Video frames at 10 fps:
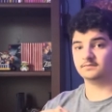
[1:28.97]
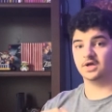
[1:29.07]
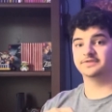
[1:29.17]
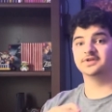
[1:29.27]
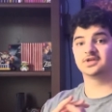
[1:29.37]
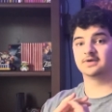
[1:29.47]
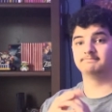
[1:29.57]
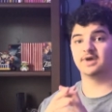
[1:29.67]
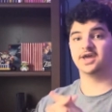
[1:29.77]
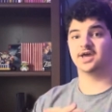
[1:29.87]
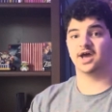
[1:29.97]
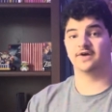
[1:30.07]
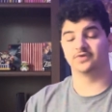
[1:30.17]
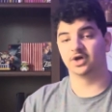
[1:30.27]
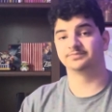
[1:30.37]
I think it may
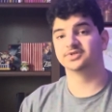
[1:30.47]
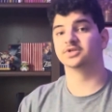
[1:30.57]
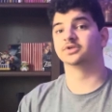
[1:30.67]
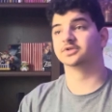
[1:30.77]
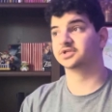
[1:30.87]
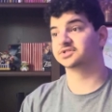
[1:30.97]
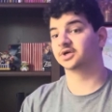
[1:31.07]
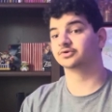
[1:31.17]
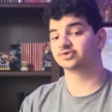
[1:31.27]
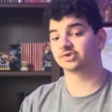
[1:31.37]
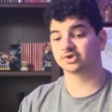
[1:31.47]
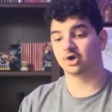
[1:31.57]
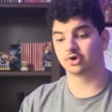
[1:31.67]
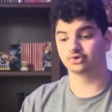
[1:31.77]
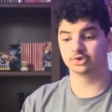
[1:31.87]
have an updated Nintendo Switch
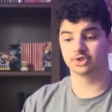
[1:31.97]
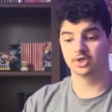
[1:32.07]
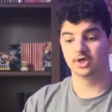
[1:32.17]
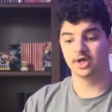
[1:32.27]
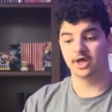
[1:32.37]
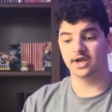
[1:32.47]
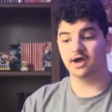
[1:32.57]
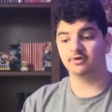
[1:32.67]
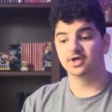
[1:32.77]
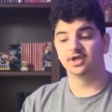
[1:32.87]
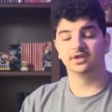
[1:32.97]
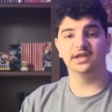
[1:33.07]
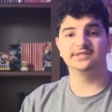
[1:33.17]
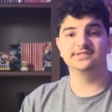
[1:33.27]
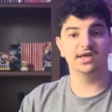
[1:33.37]
cartridge. Now,
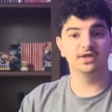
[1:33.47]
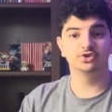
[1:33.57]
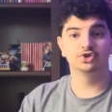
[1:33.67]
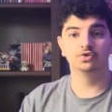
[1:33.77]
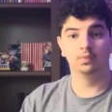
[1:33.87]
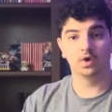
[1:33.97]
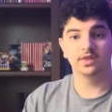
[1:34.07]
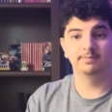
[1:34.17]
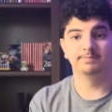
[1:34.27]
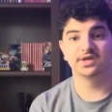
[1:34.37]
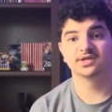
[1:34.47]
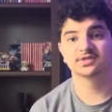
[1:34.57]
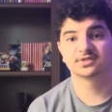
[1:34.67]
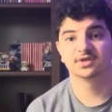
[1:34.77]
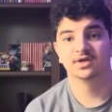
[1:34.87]
let's get into one of the
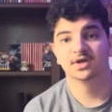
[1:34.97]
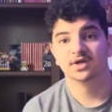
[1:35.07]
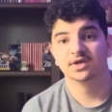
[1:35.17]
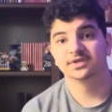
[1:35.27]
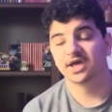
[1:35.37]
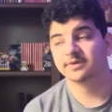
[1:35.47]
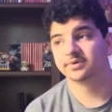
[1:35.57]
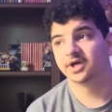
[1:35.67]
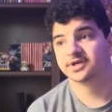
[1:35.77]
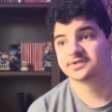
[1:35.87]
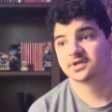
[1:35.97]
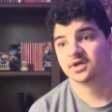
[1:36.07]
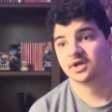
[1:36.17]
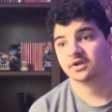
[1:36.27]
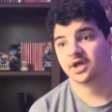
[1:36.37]
biggest gameplays.
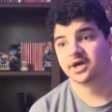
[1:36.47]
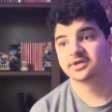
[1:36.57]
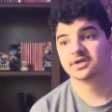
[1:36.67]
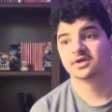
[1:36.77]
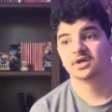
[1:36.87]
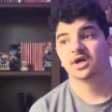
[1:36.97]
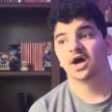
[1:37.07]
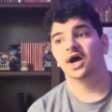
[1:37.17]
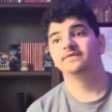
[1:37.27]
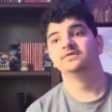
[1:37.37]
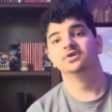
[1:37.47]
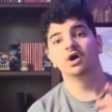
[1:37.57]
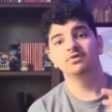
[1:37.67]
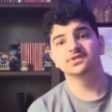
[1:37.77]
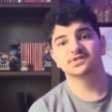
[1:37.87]
Like, I've
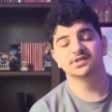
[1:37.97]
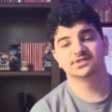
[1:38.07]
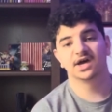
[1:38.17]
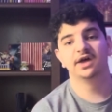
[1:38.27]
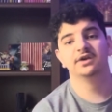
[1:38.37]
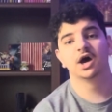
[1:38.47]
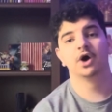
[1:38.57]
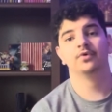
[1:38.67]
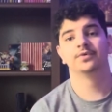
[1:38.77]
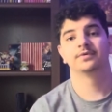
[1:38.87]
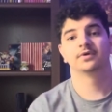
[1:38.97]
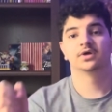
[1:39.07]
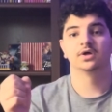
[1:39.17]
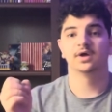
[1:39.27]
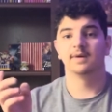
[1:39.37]
noticed Nintendo
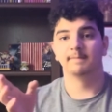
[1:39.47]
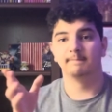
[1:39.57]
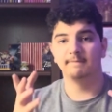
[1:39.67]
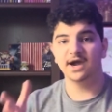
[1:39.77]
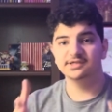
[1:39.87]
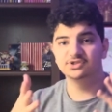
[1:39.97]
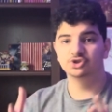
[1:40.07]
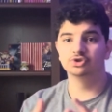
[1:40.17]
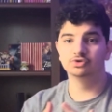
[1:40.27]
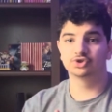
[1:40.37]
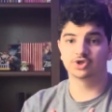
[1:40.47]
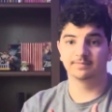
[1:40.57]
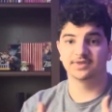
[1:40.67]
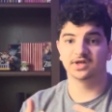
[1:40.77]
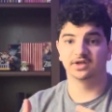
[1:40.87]
might do
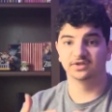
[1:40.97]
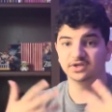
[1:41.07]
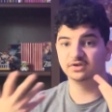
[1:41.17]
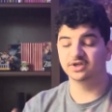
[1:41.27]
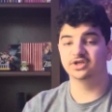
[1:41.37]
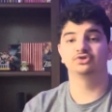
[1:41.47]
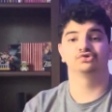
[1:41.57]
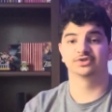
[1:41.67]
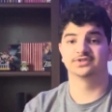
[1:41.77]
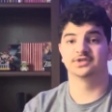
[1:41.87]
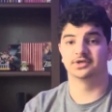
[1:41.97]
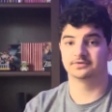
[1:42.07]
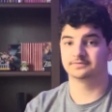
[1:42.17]
something a little interesting.